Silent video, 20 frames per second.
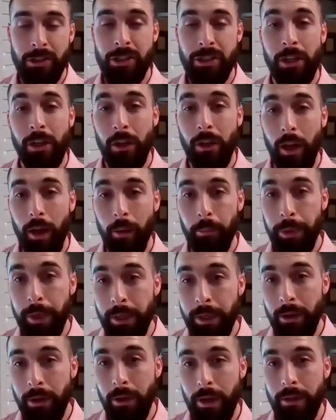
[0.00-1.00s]
still
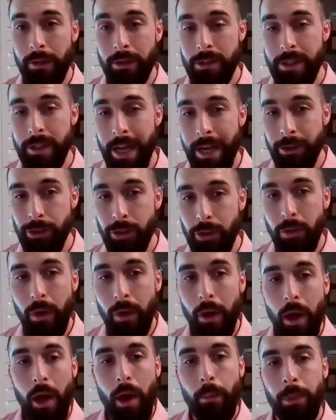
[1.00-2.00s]
appear in the
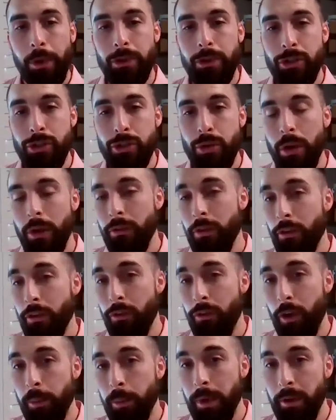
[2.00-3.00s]
statute, but it's a sort
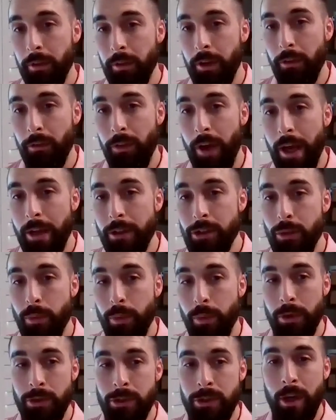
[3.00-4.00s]
of affirmative
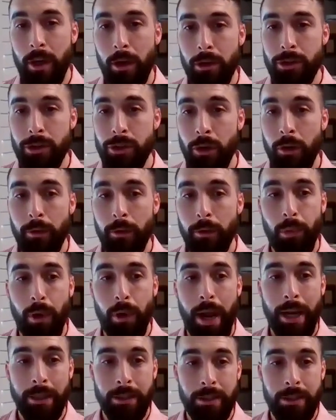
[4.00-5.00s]
defense where
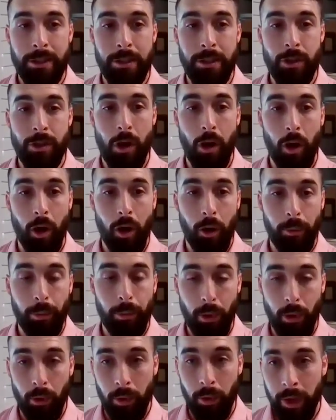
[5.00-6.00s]
certain practices
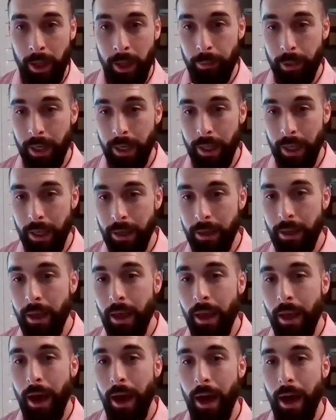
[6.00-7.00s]
are
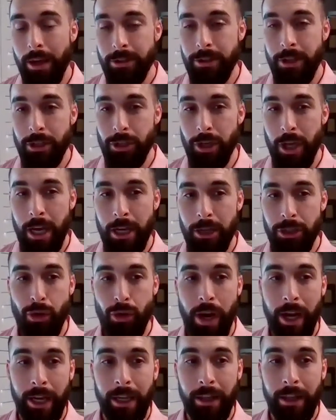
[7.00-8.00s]
prohibited, such
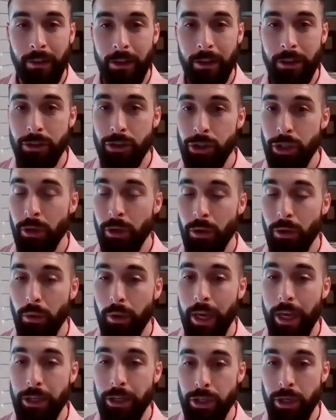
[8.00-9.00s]
as tracking the
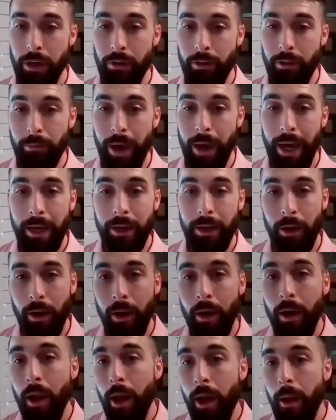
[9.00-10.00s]
geolocation of a
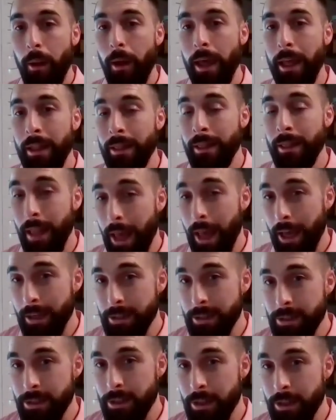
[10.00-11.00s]
minor,
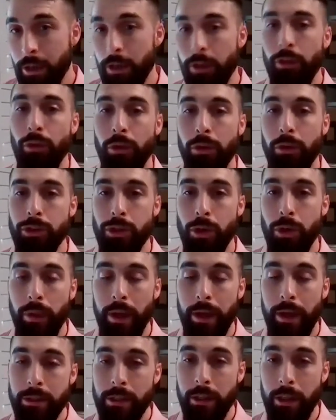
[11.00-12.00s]
unless you can
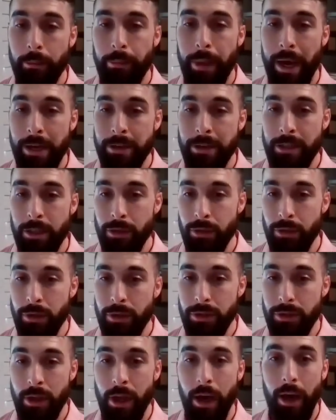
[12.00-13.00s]
show that it's in the best
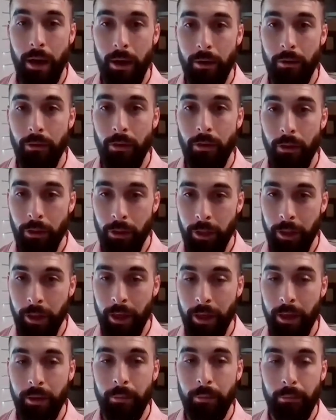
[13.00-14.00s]
interest of
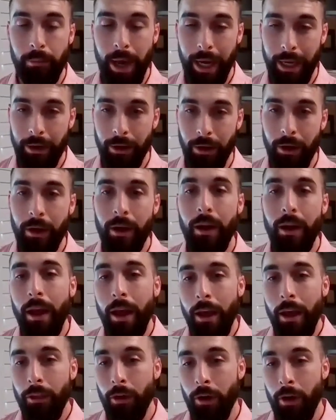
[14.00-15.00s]
the
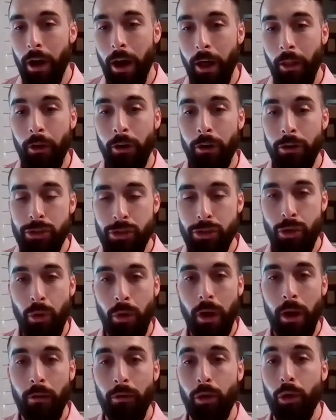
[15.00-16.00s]
minor. There are other
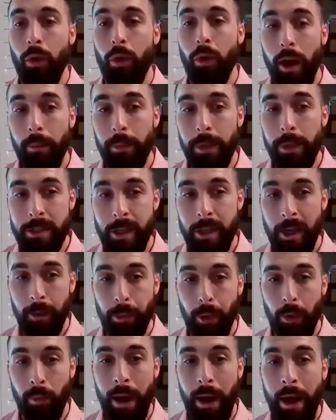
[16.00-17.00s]
sort of requirements
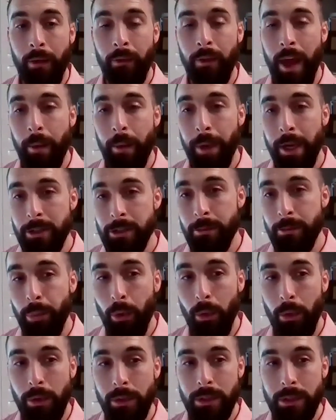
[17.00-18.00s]
set up around that, but it's
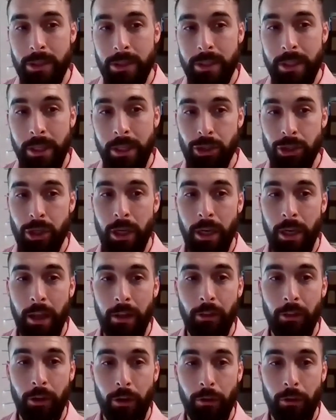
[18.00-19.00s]
an important
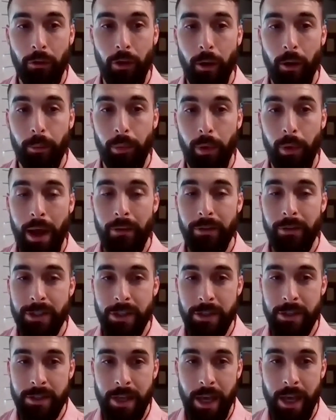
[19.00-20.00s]
distinction in the default
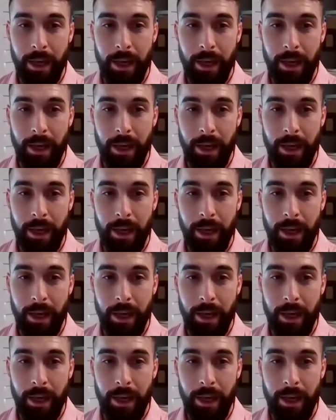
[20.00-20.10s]
privacy